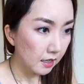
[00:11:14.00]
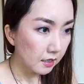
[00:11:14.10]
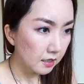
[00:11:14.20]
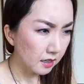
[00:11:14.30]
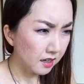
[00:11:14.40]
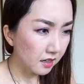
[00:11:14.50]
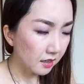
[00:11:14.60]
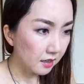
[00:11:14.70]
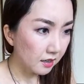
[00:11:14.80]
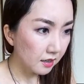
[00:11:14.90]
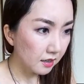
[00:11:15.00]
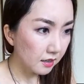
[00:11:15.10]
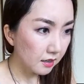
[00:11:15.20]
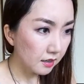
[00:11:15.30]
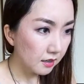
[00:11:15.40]
yeah.
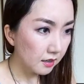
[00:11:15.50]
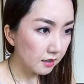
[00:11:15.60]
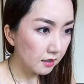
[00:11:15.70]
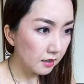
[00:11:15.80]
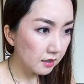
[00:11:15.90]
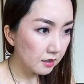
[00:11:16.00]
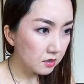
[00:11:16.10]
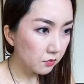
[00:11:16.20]
And it's